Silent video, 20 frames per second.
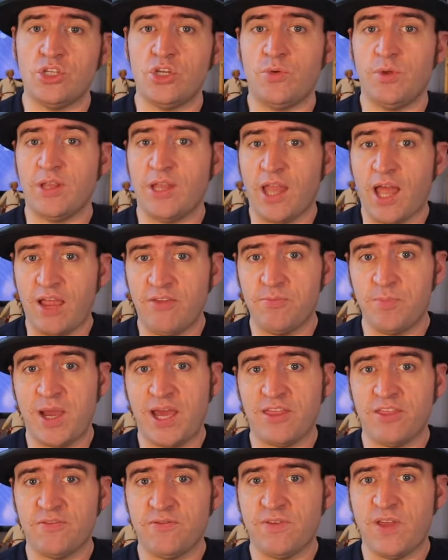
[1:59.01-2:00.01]
do with live
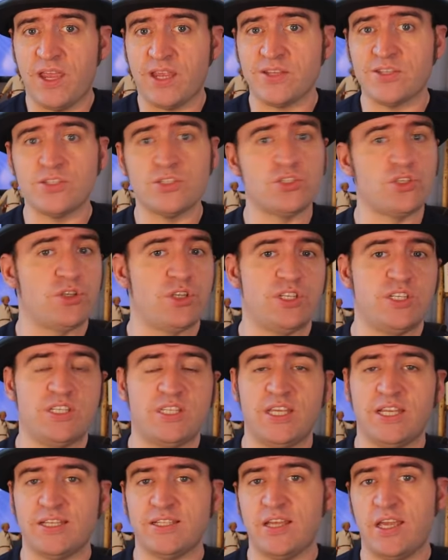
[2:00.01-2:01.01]
path effects. So this is
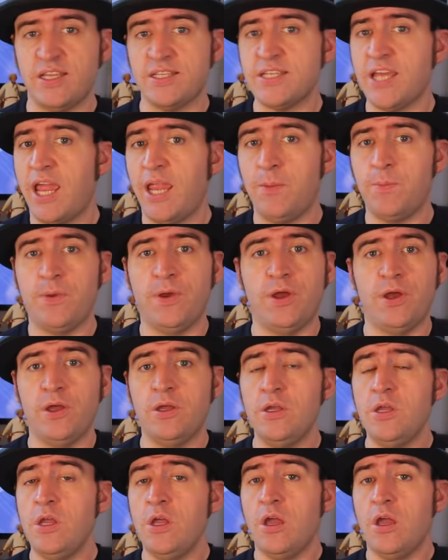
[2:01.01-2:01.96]
things like taper,